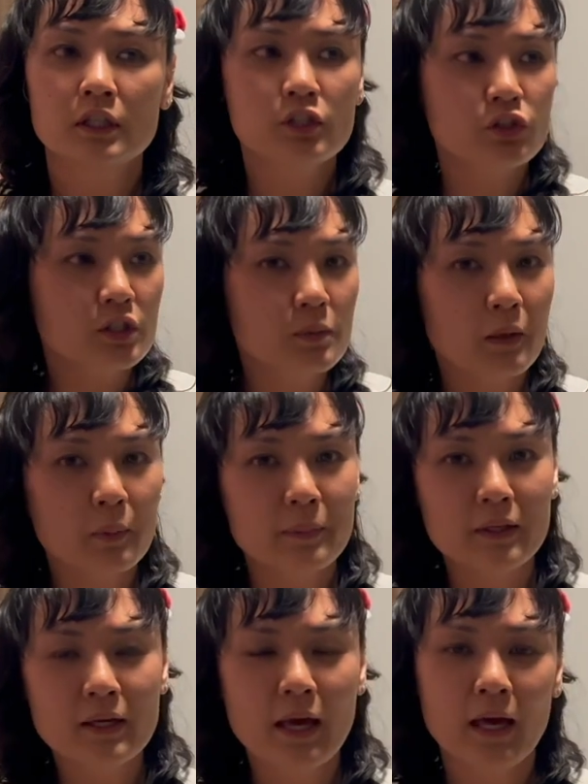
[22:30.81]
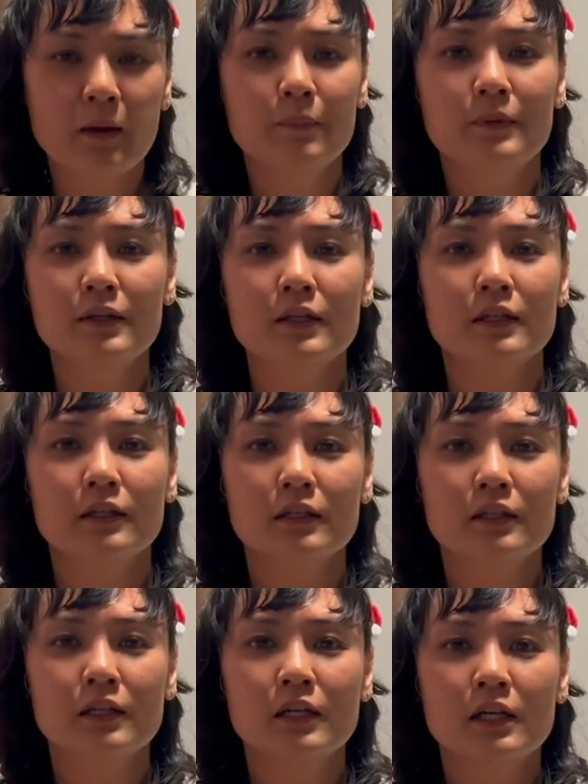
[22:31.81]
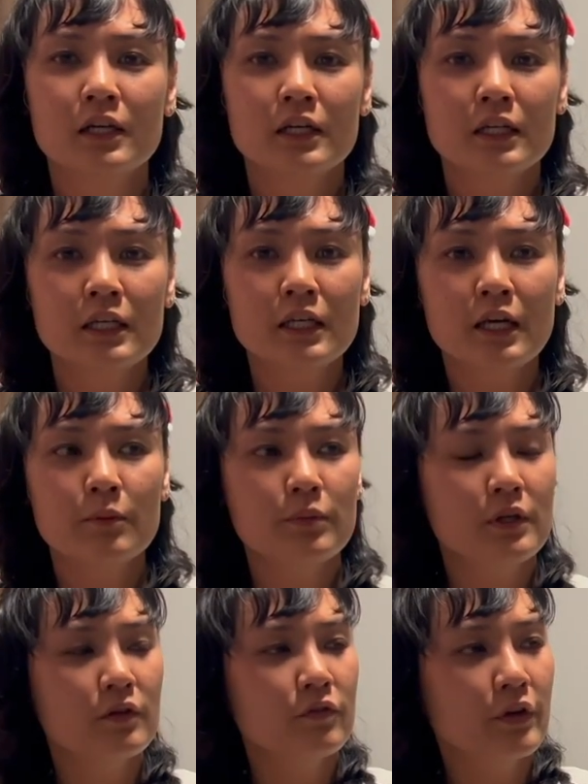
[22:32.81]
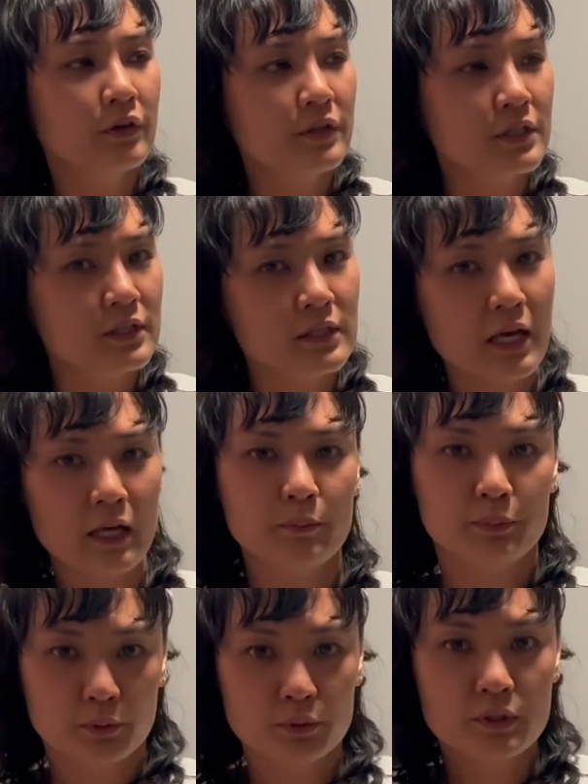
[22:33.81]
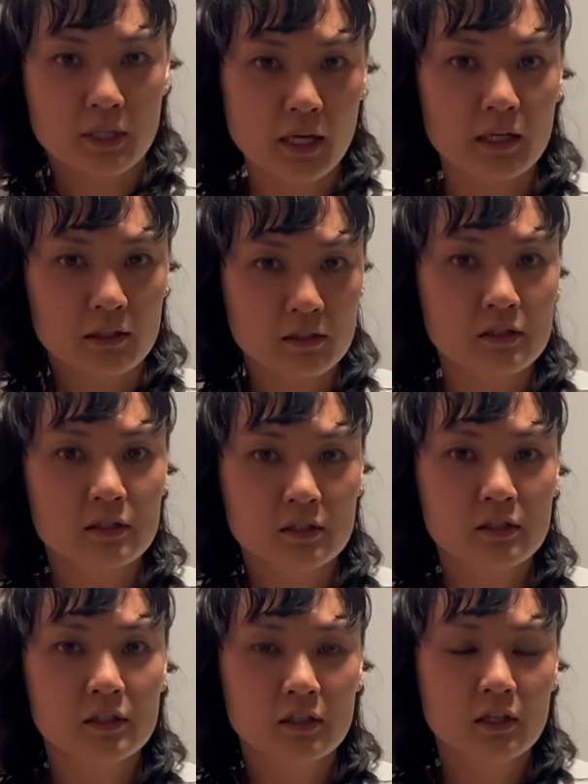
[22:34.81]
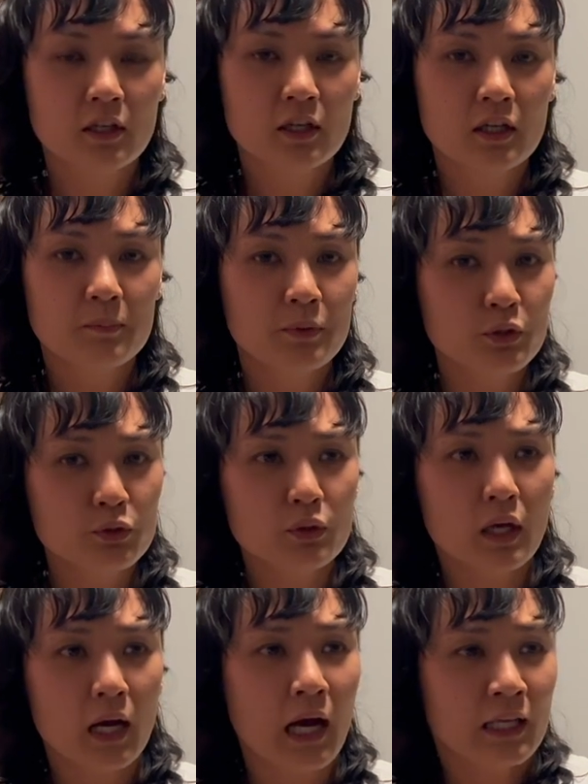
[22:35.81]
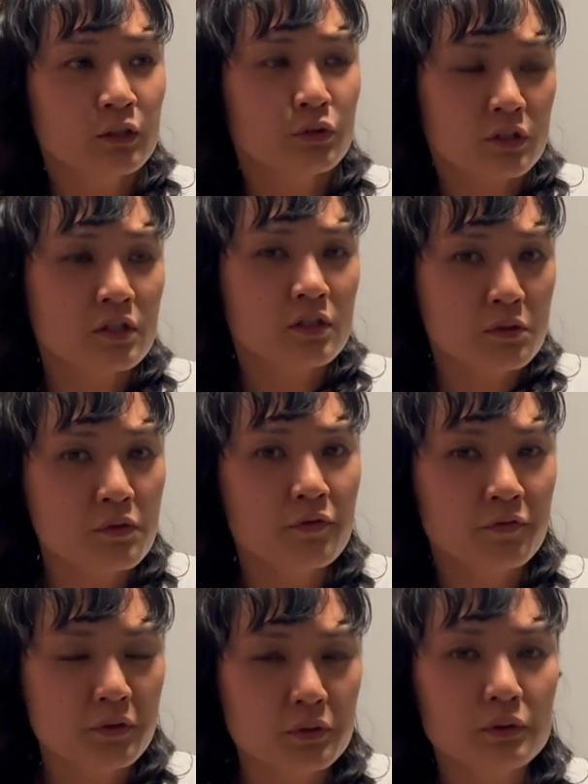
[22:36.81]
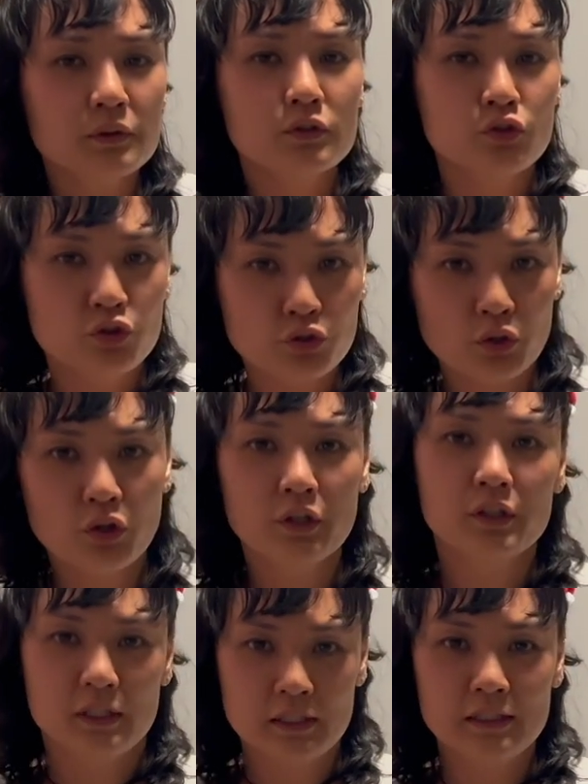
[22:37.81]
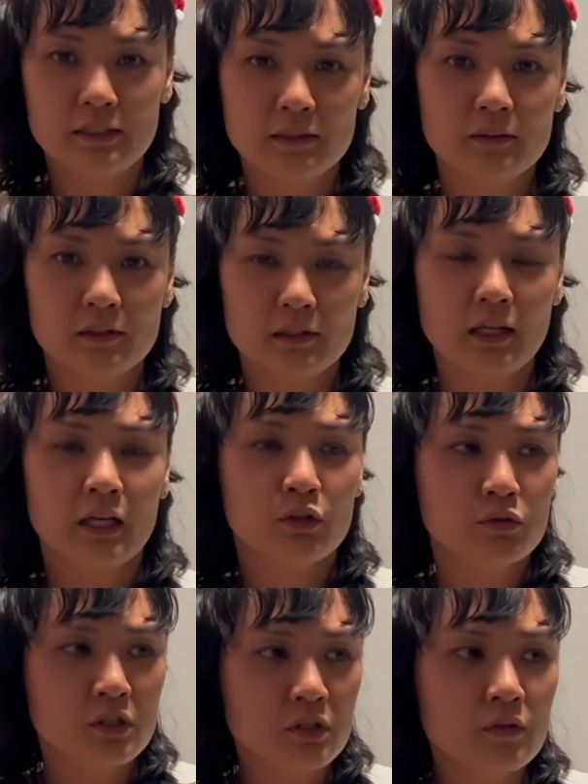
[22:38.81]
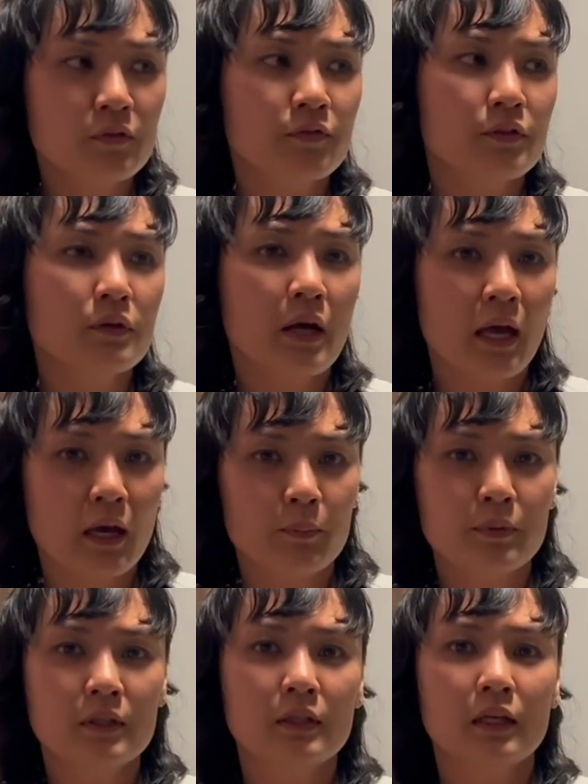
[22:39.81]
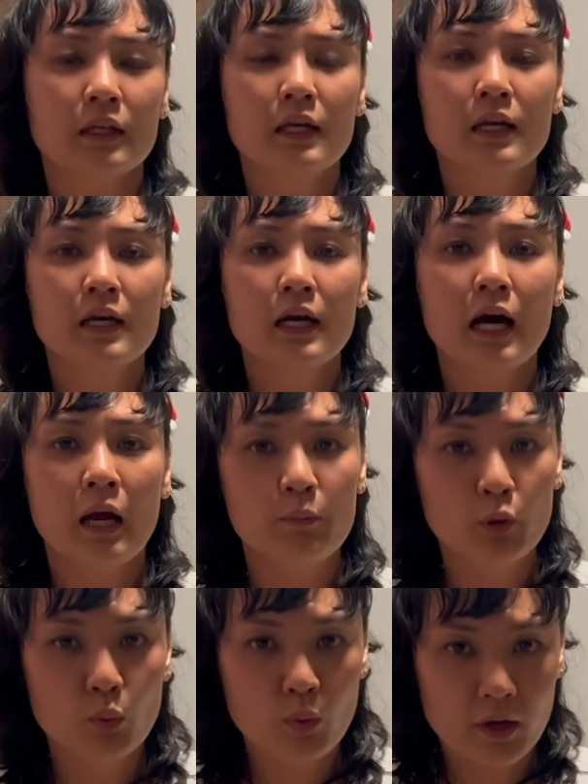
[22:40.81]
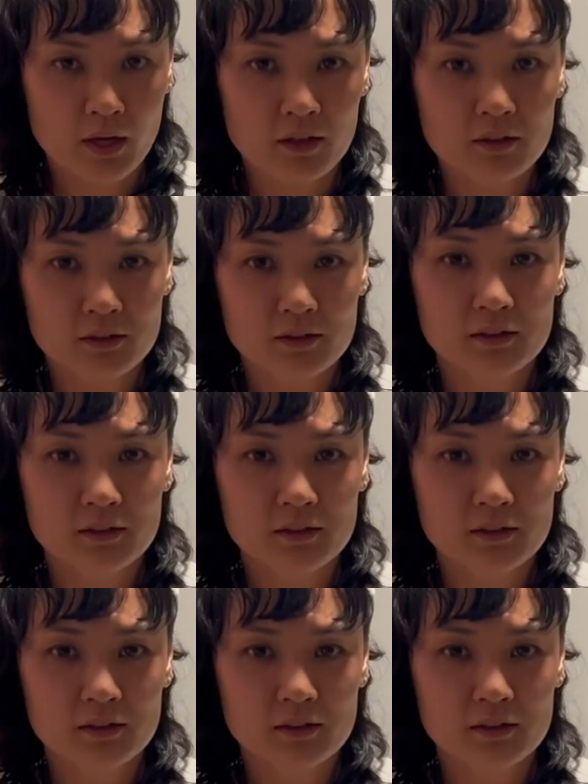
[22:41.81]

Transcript: It's just about being happy. It can be a very sad process, but I could still feel joy in it. Like I could still feel happy that I'm aware